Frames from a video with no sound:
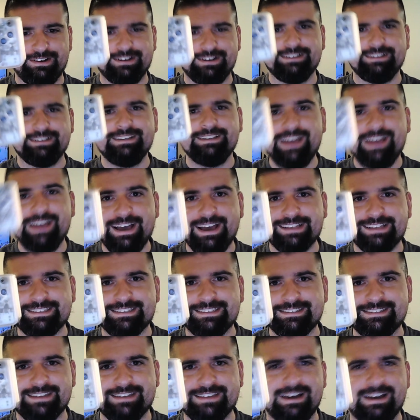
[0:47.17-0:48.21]

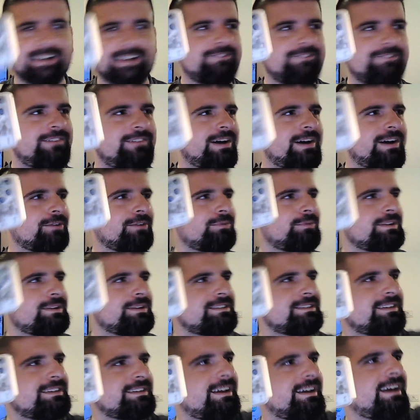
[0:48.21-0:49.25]
Yes, I found one
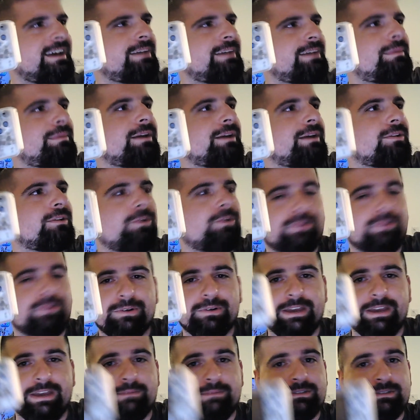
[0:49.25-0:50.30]
today at my local
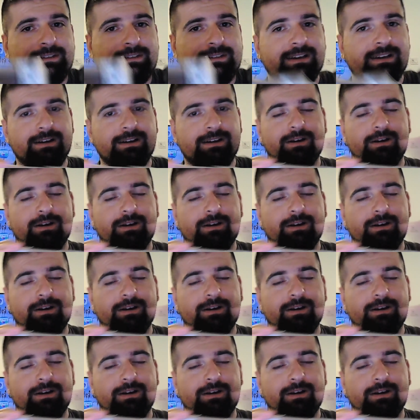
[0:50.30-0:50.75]
GameStop.